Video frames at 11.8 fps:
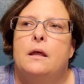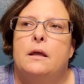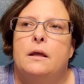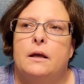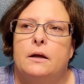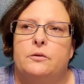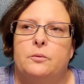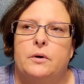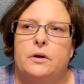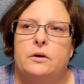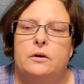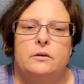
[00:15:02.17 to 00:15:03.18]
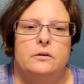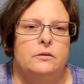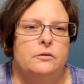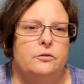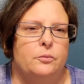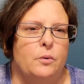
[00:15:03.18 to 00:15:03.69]
He got to where he
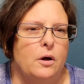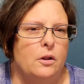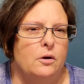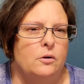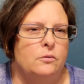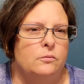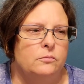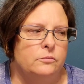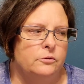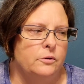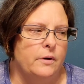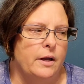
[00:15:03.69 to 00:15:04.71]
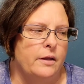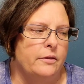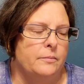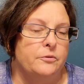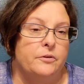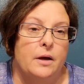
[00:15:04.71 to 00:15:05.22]
couldn't swallow, so I had
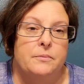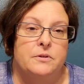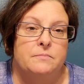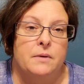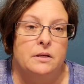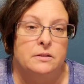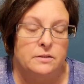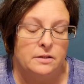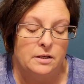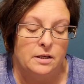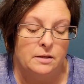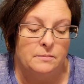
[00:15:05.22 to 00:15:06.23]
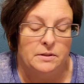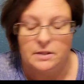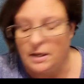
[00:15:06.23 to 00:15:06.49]
them stop his medicine that he had been